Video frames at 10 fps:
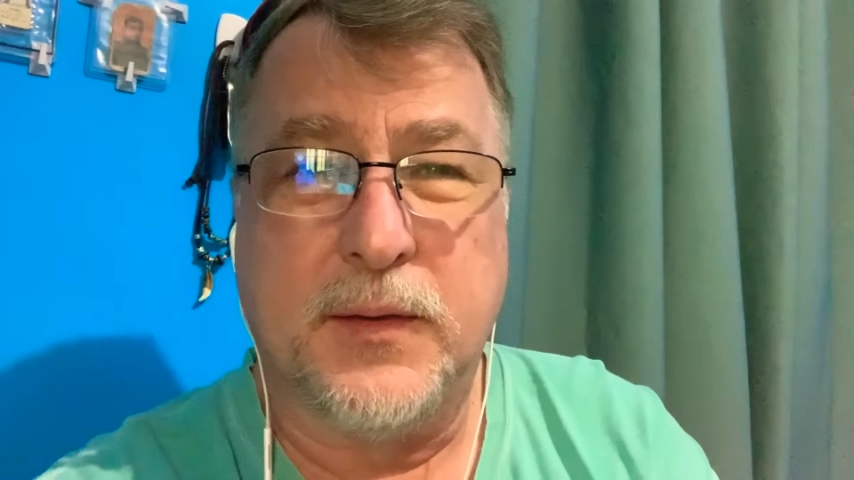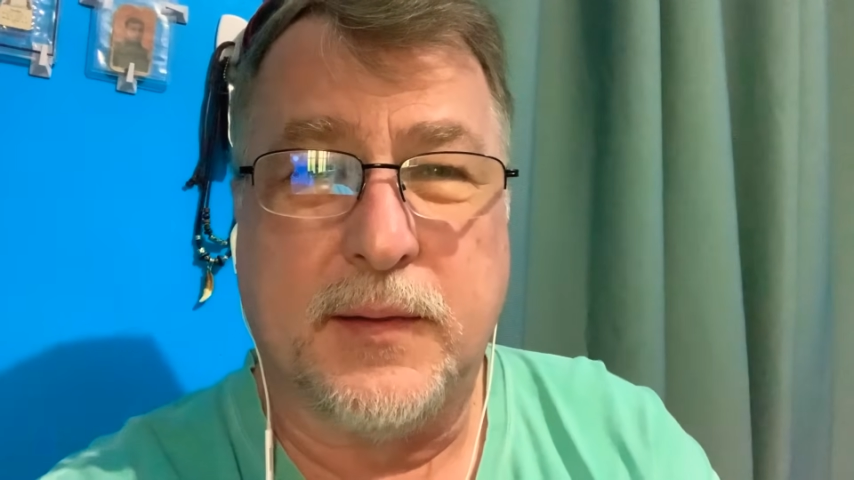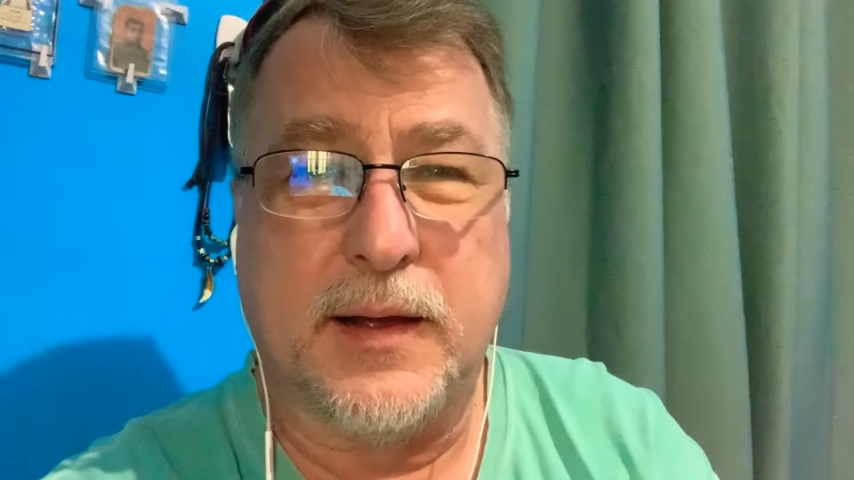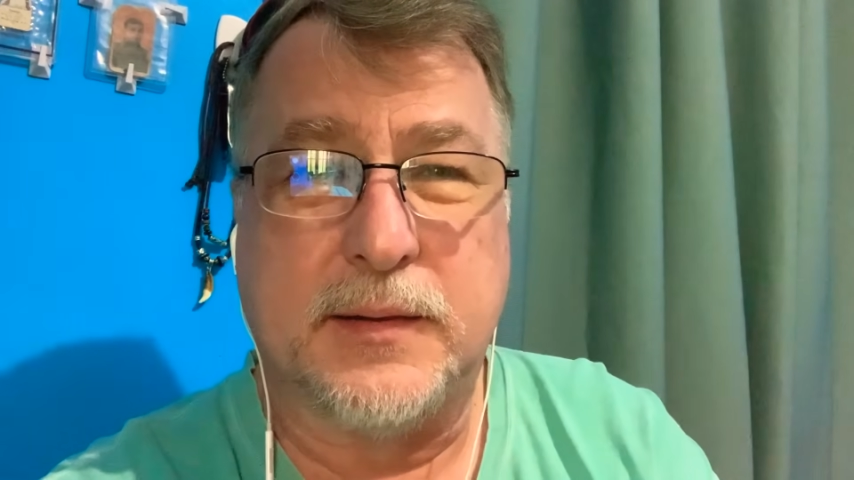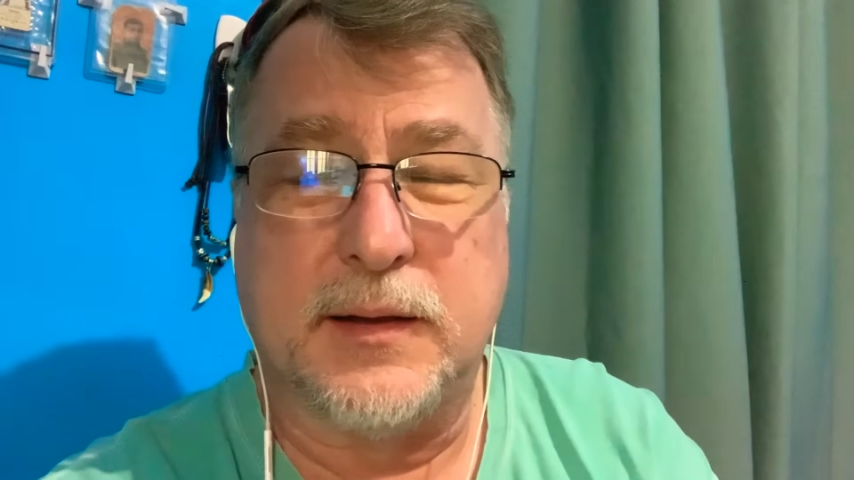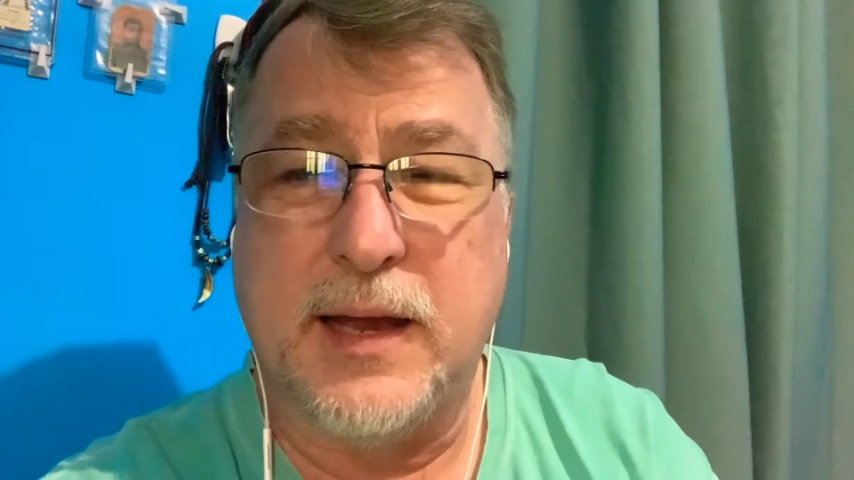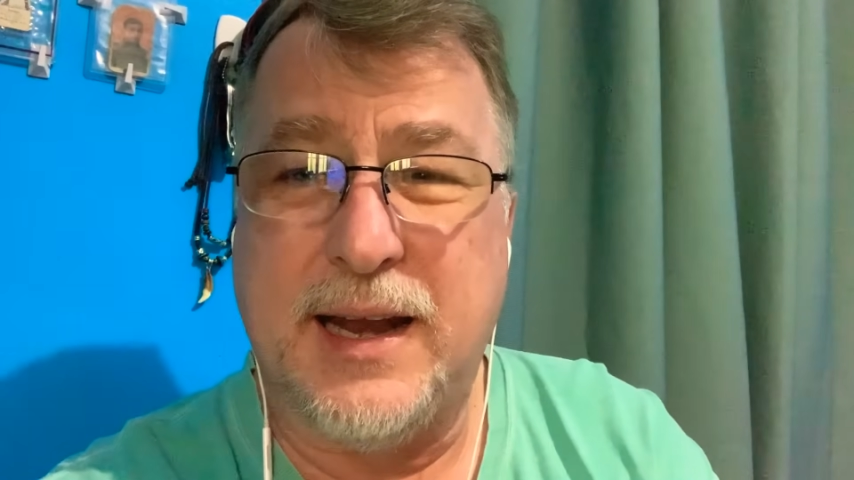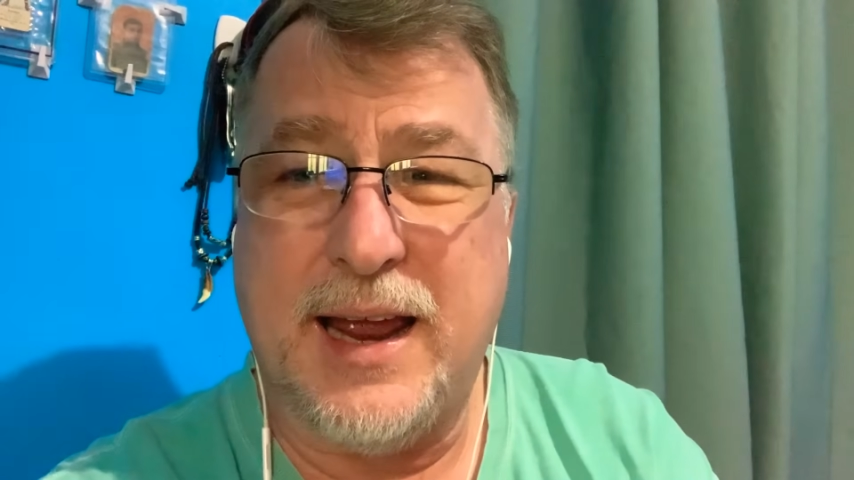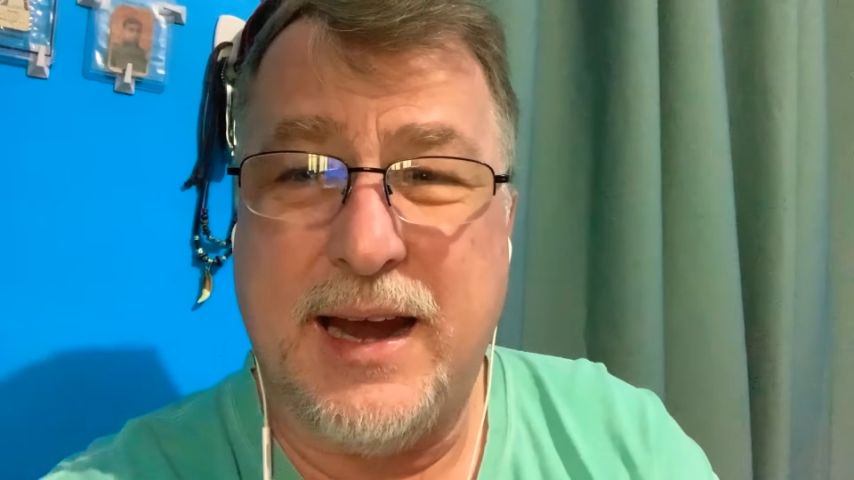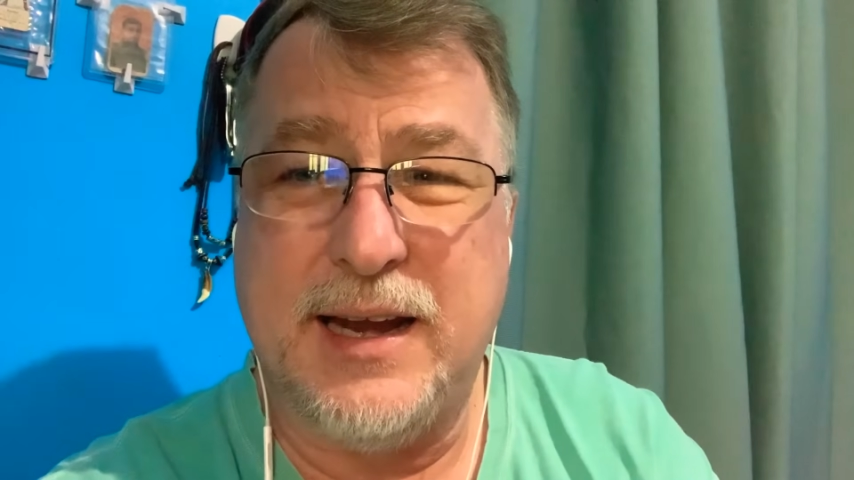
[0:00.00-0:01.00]
like the
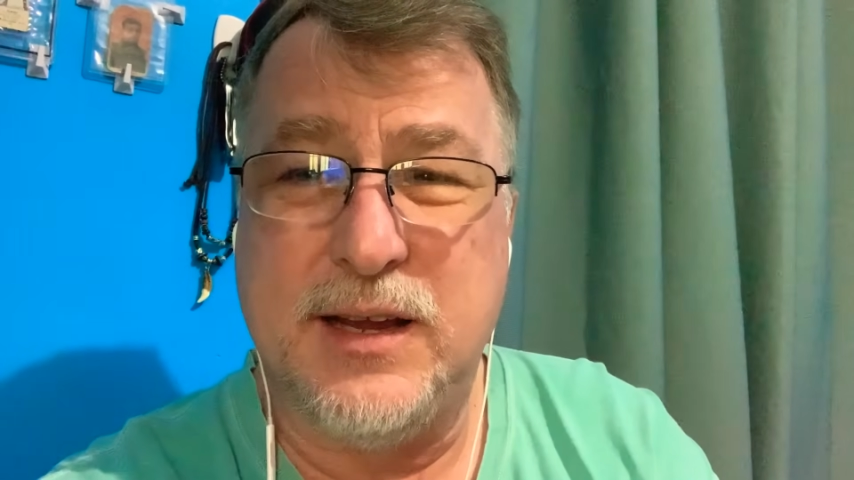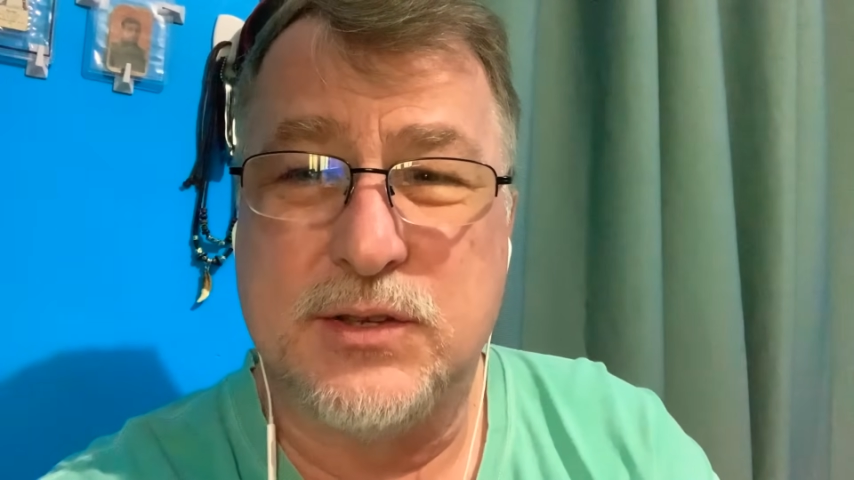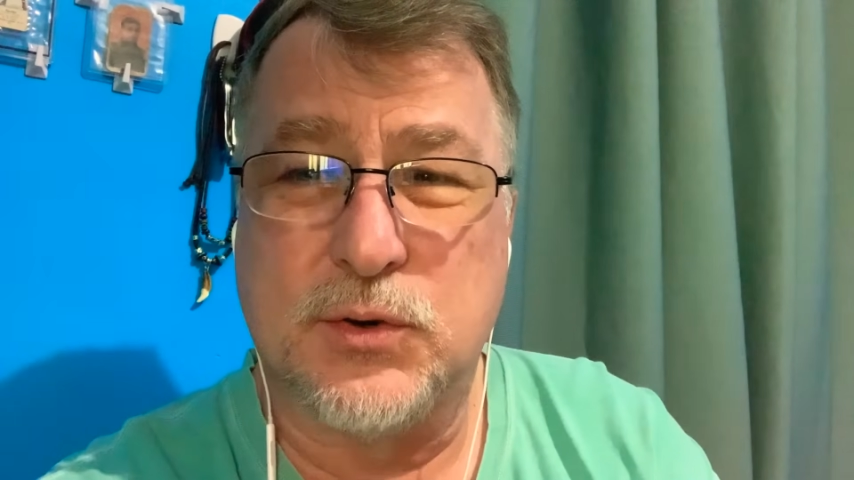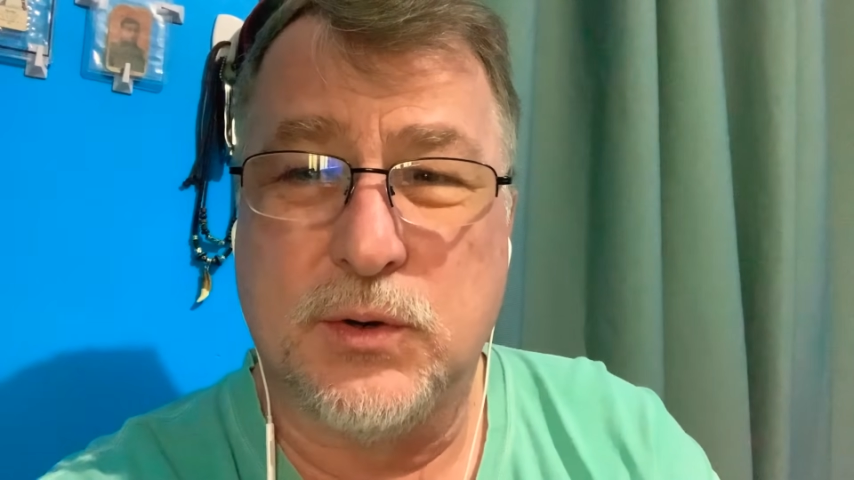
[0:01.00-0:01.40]
late '80s,